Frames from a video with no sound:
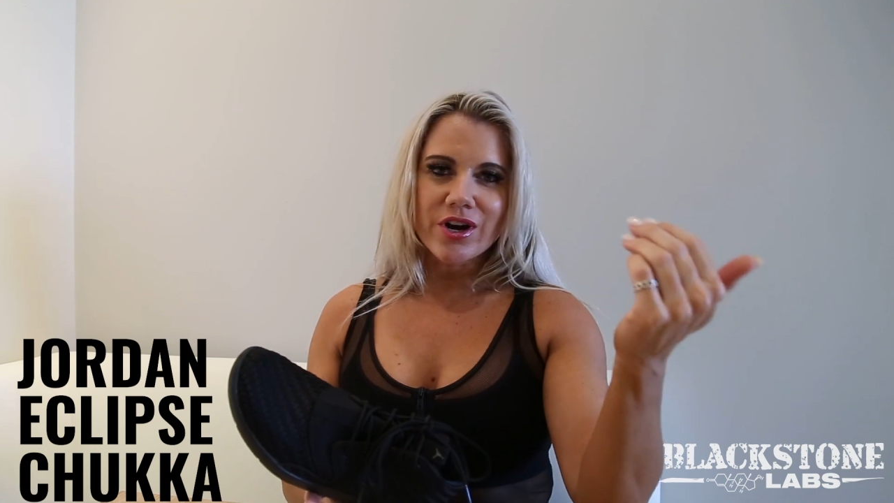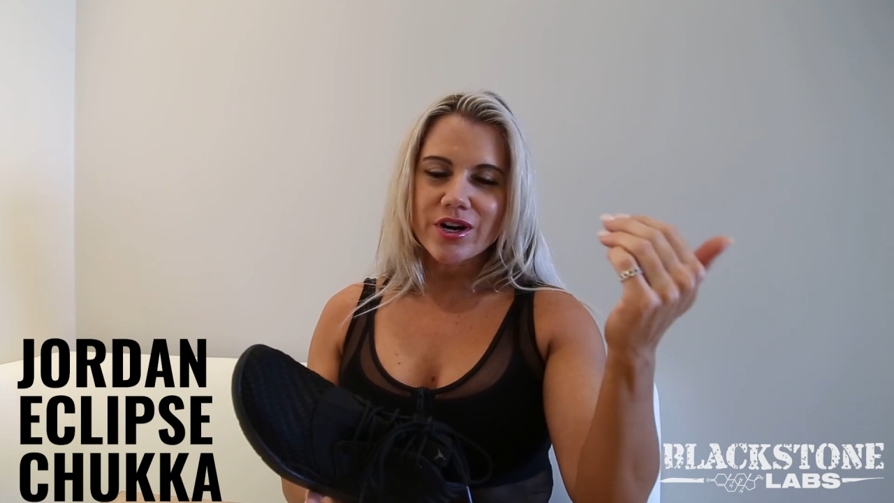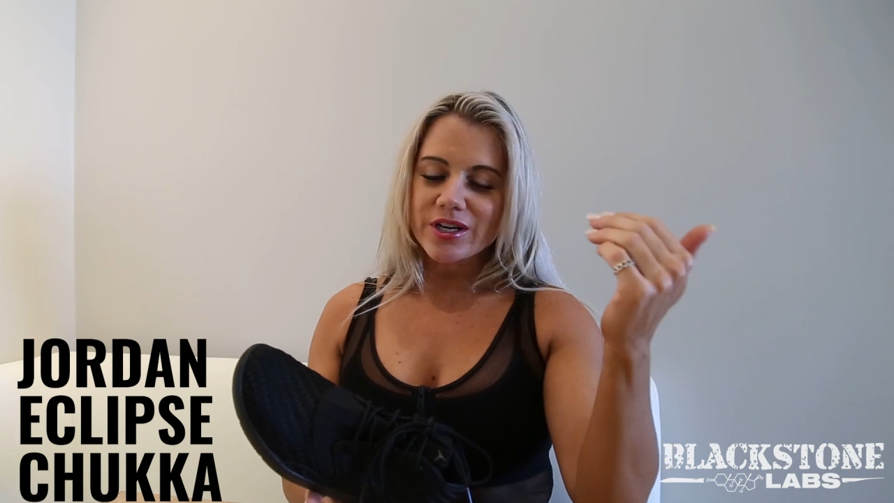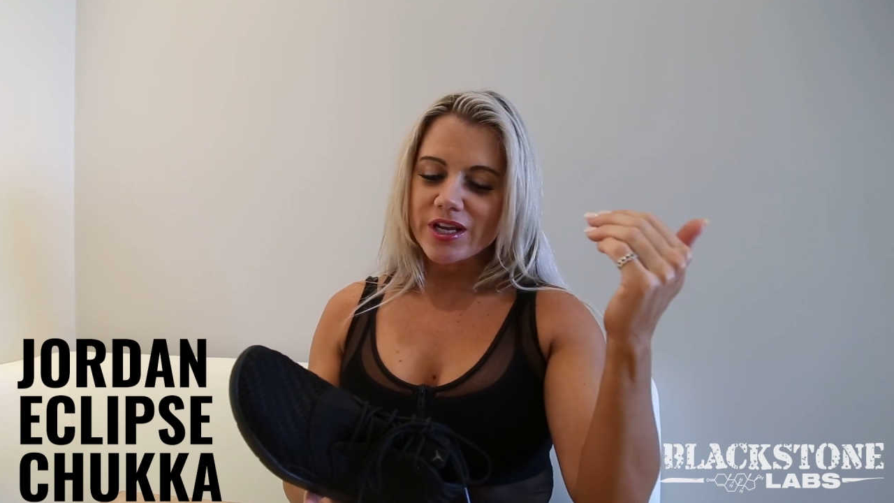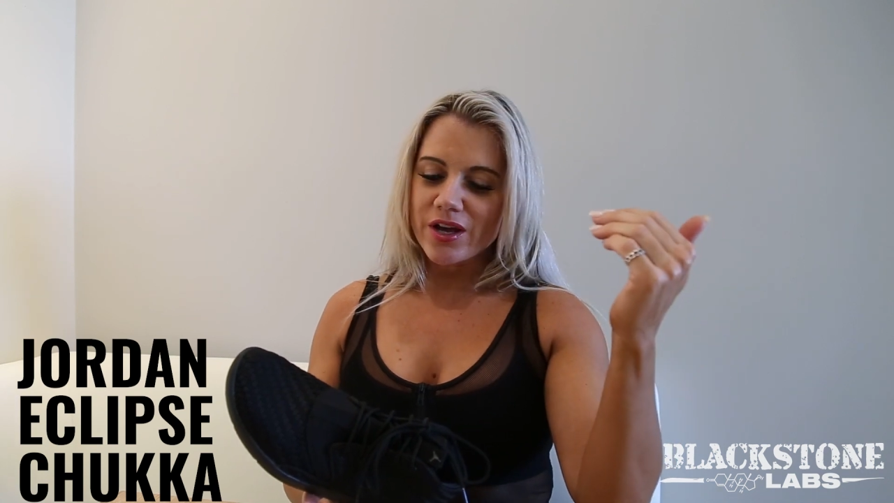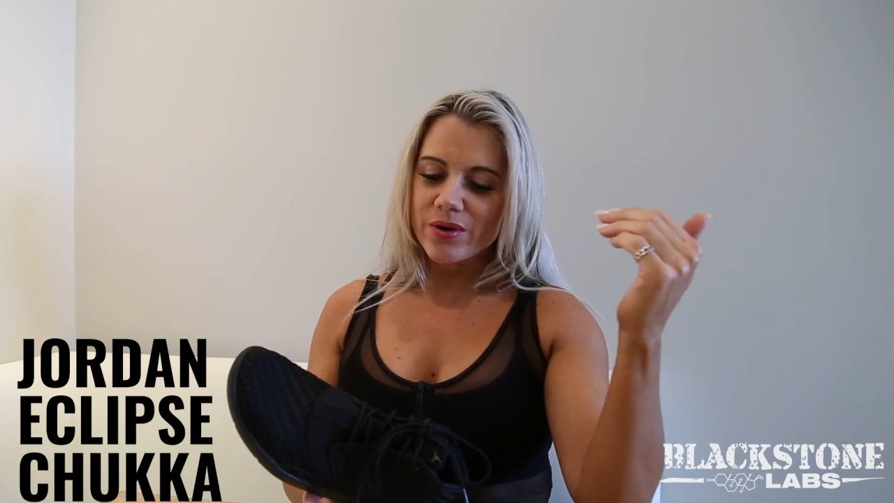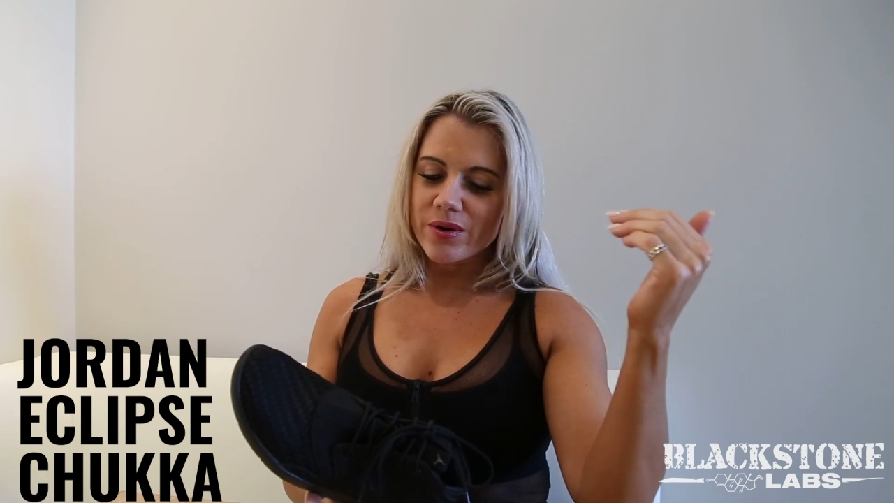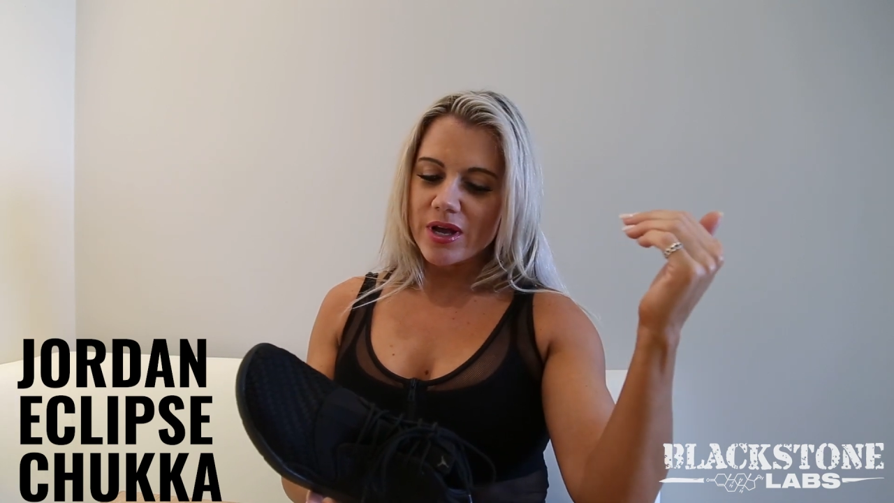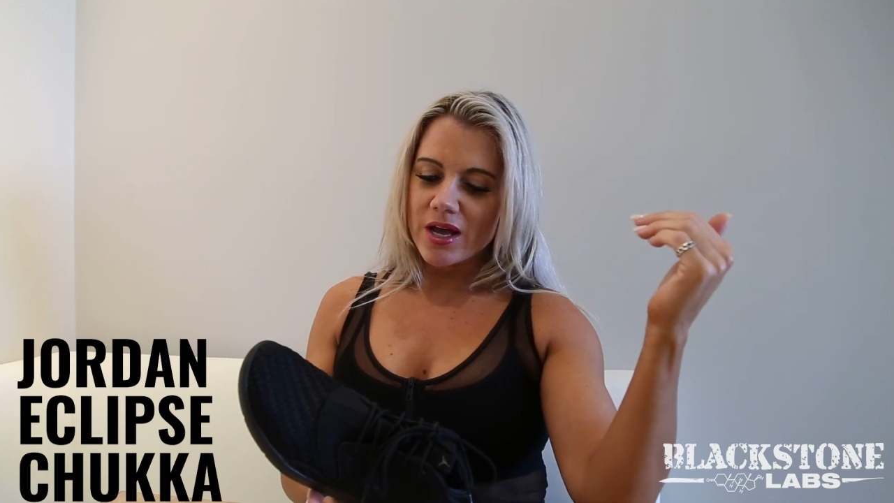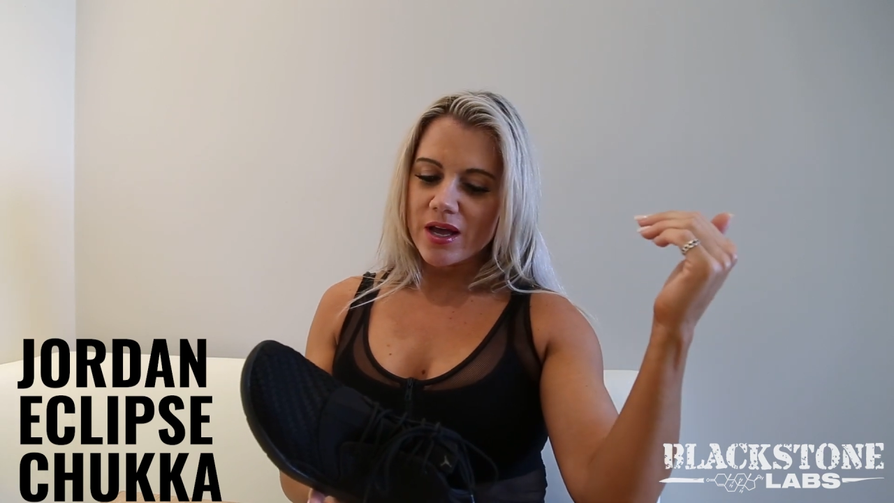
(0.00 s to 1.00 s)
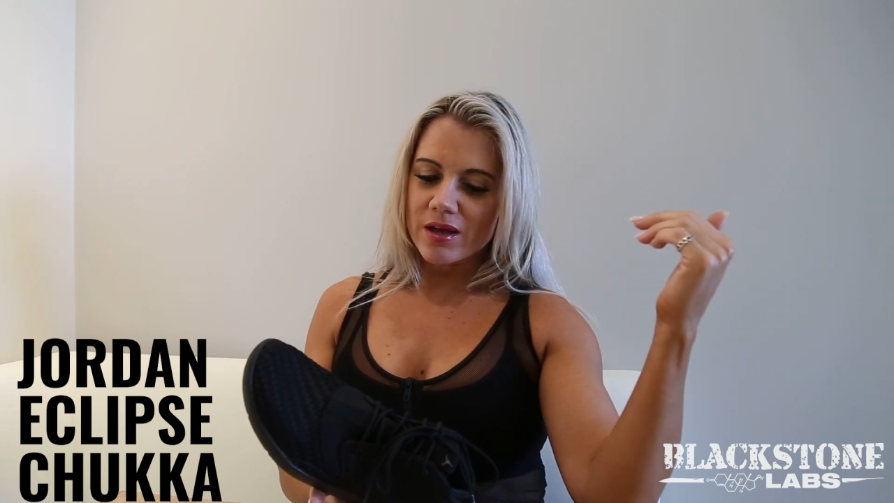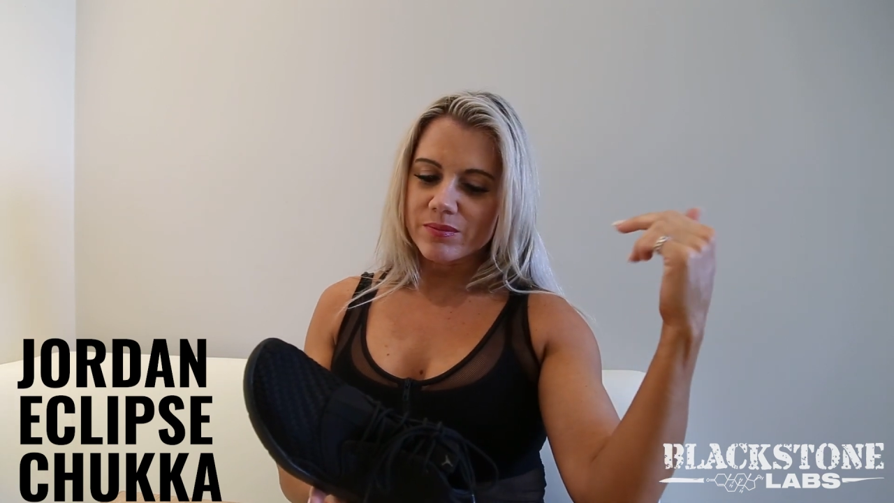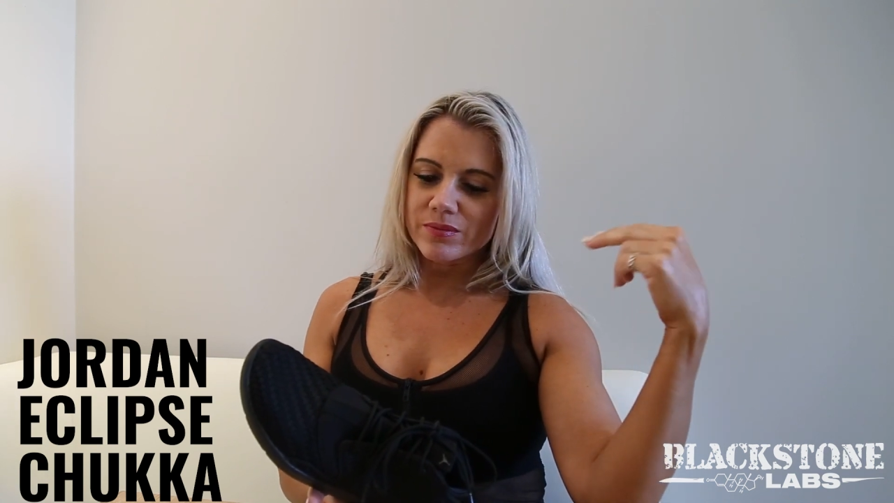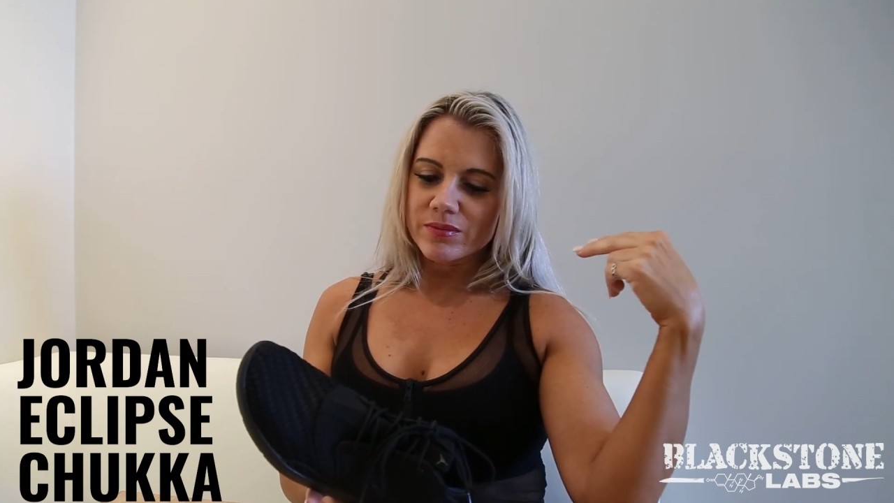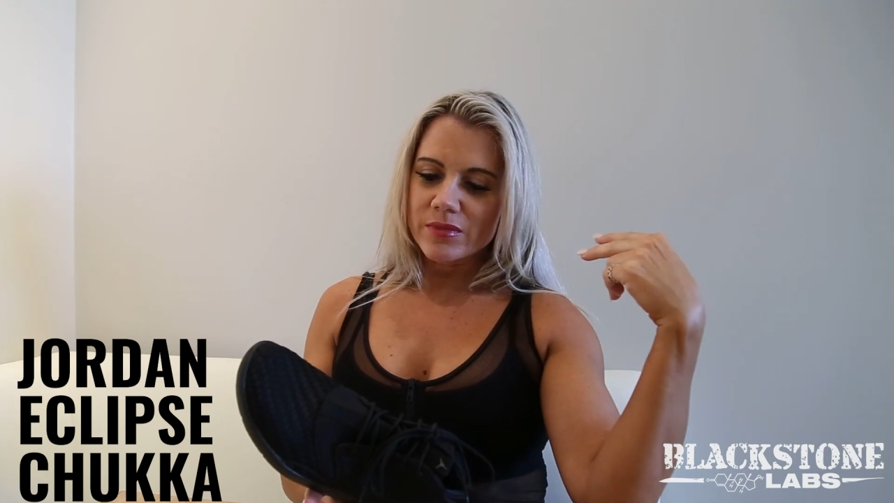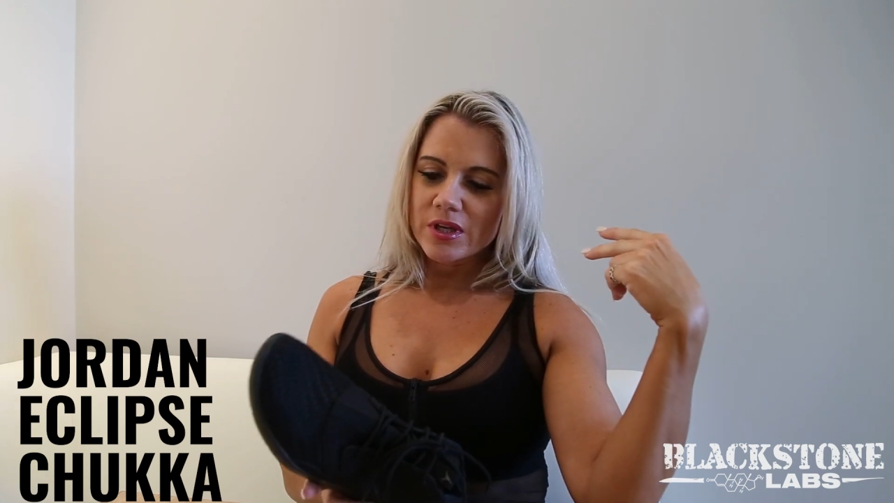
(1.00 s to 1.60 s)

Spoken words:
cardio.